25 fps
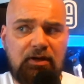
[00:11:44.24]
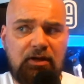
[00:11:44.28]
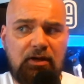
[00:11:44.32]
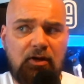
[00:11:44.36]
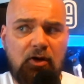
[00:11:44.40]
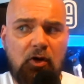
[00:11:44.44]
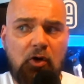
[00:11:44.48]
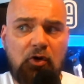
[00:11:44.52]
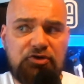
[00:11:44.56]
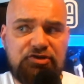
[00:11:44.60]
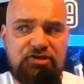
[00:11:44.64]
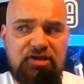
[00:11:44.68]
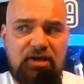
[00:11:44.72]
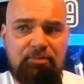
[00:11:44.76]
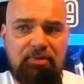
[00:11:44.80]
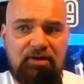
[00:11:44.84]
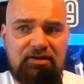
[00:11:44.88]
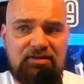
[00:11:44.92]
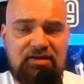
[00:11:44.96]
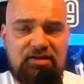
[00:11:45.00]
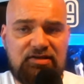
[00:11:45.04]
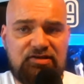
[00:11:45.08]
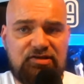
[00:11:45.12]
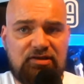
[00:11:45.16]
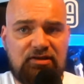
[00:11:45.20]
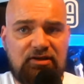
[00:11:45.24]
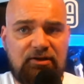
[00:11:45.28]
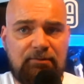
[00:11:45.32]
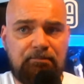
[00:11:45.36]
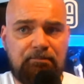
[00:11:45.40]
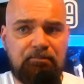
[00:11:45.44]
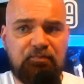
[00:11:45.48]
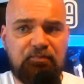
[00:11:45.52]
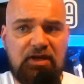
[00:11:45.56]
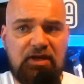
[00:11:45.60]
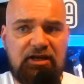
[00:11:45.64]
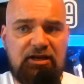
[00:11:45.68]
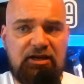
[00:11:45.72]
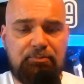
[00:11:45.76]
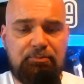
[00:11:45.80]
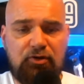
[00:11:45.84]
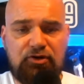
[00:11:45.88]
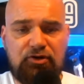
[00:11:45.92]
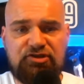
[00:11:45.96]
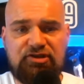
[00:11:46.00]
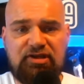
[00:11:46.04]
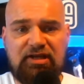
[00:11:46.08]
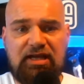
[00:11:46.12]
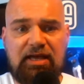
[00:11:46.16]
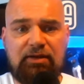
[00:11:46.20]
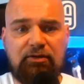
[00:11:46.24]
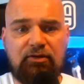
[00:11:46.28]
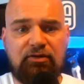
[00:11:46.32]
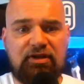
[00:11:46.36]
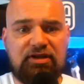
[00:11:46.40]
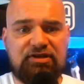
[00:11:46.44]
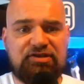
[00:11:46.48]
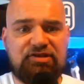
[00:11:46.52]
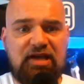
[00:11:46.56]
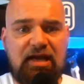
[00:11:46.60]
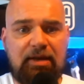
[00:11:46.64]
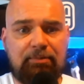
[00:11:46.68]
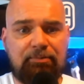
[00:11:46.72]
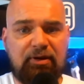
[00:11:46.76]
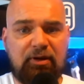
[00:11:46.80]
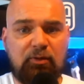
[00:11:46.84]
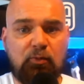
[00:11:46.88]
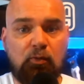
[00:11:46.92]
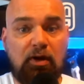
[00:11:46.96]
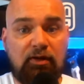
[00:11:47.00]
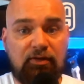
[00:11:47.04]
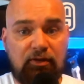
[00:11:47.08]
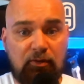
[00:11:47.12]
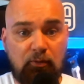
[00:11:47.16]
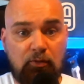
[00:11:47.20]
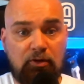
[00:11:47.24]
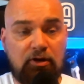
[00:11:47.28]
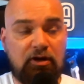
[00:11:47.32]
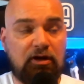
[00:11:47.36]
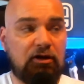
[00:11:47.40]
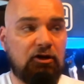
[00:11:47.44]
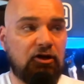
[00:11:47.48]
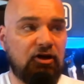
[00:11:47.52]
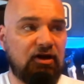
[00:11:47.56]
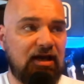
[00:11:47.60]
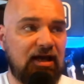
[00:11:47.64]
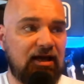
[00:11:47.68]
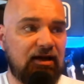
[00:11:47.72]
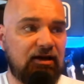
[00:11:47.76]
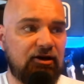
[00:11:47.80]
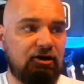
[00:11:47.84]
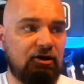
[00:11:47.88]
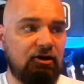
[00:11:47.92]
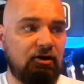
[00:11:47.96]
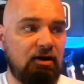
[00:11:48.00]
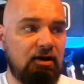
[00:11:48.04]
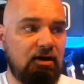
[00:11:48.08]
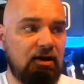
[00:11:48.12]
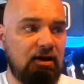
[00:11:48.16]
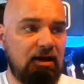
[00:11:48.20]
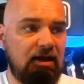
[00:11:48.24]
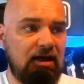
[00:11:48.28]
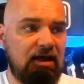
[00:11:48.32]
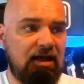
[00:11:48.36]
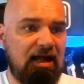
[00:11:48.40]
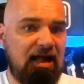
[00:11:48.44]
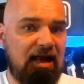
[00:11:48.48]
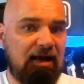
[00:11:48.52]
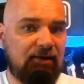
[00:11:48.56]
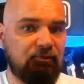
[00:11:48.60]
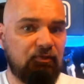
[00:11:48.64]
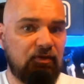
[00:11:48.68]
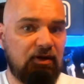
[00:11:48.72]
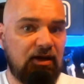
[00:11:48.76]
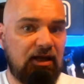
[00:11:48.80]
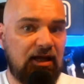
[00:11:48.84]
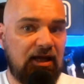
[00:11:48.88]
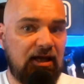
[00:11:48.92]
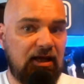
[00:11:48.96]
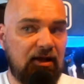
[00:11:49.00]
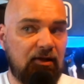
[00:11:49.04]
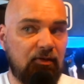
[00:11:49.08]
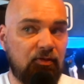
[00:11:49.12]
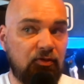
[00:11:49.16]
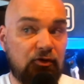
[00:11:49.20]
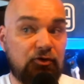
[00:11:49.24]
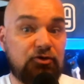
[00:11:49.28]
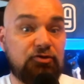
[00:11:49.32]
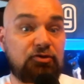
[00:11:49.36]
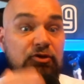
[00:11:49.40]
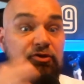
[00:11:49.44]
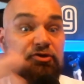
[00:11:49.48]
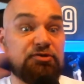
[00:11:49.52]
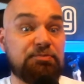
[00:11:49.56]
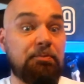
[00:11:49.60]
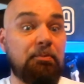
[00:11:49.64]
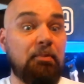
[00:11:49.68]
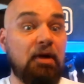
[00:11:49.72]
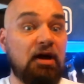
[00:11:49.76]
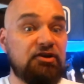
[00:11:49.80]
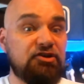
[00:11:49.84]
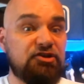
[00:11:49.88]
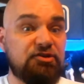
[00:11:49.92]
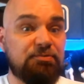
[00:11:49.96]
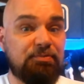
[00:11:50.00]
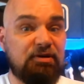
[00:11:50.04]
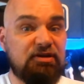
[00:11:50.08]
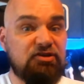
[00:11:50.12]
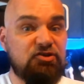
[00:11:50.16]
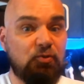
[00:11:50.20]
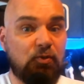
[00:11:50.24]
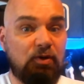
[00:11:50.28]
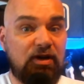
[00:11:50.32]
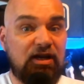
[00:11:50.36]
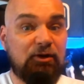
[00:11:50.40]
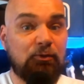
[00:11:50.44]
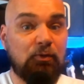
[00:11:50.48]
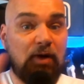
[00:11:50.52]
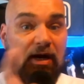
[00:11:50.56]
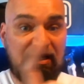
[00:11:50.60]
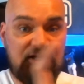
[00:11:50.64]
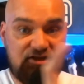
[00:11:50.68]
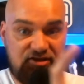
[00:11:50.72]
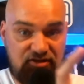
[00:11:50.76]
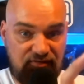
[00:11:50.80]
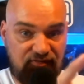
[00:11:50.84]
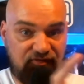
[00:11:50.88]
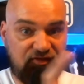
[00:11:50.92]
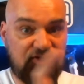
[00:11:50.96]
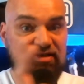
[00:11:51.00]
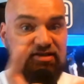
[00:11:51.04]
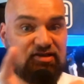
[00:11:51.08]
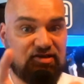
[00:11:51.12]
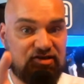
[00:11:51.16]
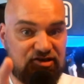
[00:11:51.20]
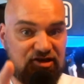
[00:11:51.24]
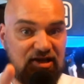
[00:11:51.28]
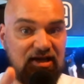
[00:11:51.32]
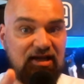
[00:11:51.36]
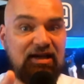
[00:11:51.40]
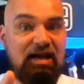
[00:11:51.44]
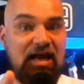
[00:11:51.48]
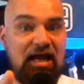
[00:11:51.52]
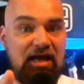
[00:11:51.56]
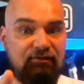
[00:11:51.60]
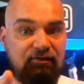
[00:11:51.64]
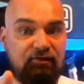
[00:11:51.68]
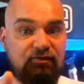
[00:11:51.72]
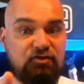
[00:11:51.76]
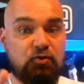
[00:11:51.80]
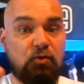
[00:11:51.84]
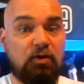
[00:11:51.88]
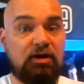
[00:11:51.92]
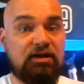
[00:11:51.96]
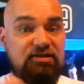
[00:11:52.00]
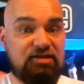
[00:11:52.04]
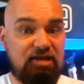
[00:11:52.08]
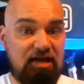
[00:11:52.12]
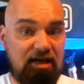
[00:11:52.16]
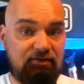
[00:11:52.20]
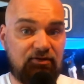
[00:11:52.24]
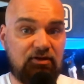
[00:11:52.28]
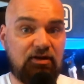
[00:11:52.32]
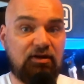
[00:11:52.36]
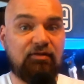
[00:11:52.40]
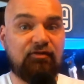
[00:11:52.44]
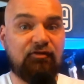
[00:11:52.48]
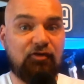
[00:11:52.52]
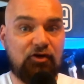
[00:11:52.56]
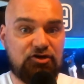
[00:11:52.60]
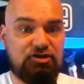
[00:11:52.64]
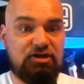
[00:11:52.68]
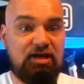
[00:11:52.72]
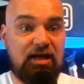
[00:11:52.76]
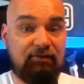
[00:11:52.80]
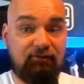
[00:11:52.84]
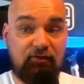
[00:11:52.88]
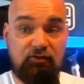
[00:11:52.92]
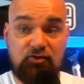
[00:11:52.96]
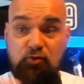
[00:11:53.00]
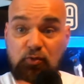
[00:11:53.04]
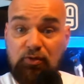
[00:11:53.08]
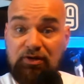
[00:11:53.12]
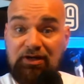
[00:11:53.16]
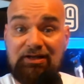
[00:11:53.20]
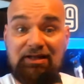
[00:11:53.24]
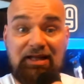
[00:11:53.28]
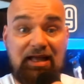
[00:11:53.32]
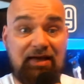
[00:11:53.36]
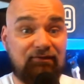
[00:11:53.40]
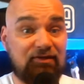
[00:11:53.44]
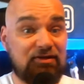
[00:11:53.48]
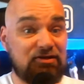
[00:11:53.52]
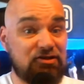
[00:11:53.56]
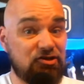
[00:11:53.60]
Jose Bautista, he puts together this epic run that we're going to look at here. And there's months between, right? It's the second half of 2010 and the first half of 2011.